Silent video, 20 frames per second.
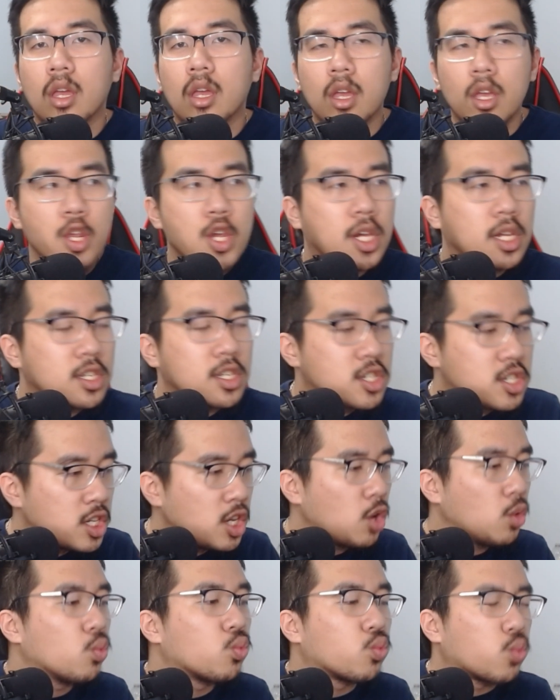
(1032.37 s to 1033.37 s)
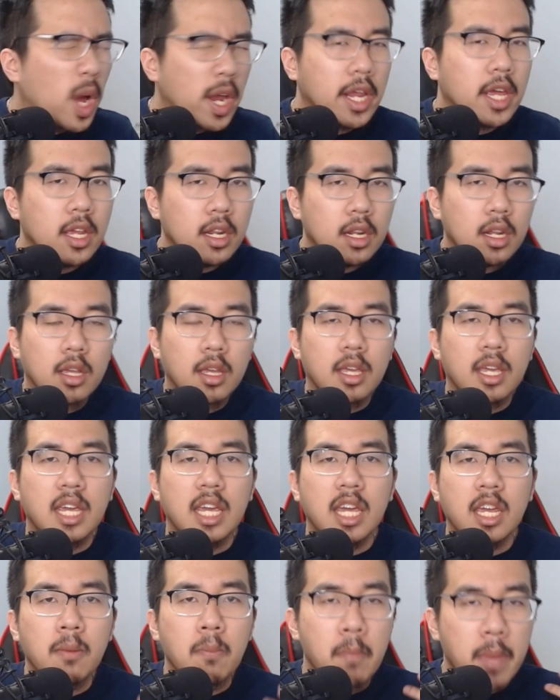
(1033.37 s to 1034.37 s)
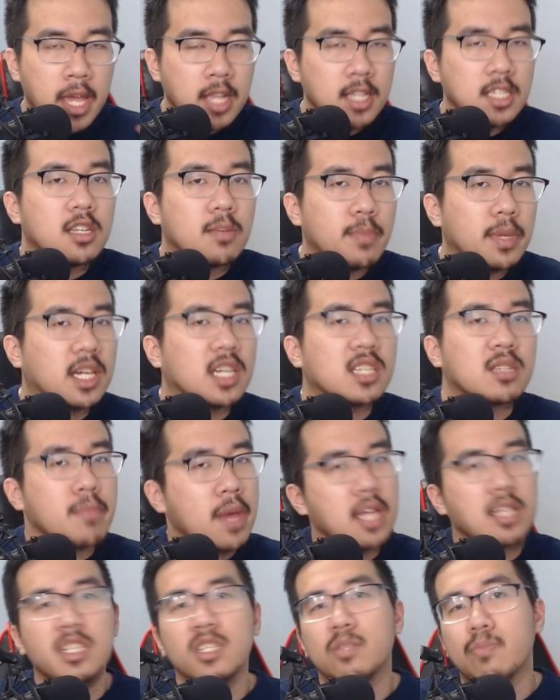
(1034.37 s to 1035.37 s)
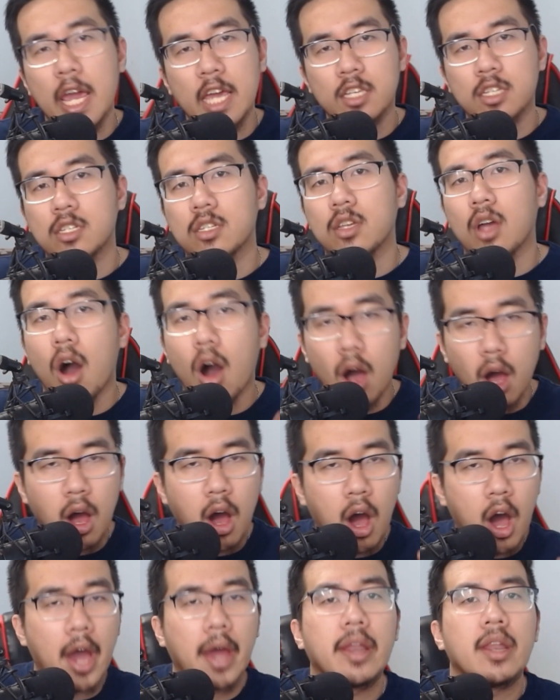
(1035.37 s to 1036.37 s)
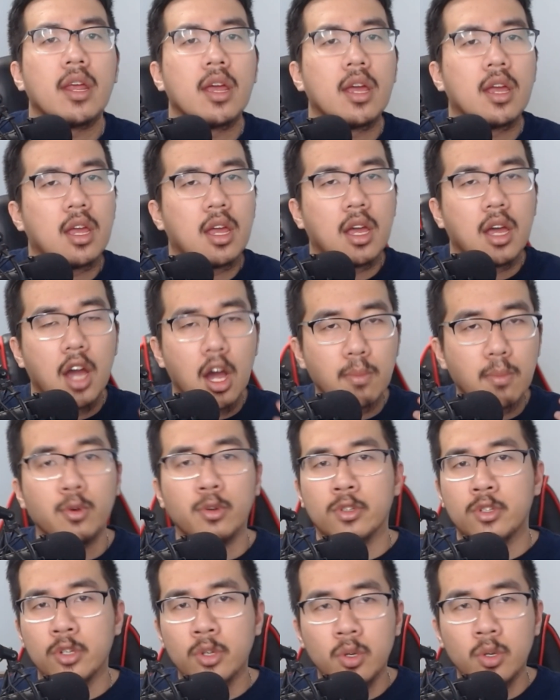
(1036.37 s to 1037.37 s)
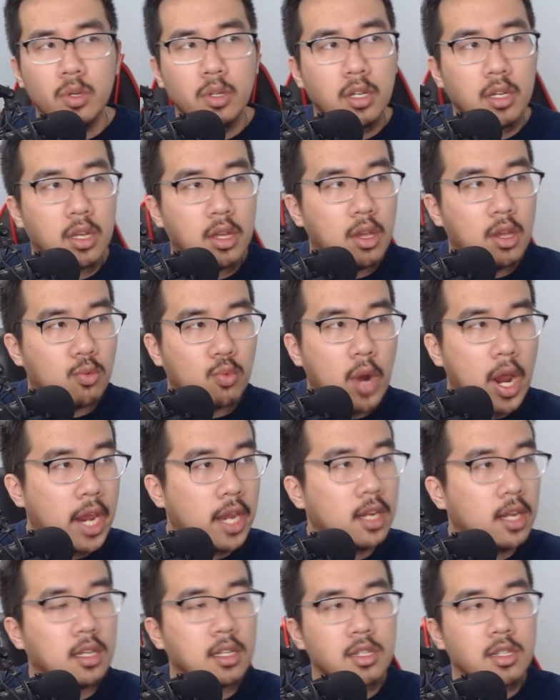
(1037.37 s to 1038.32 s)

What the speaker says: you can still run it in Mint because Mint is based on Ubuntu, right?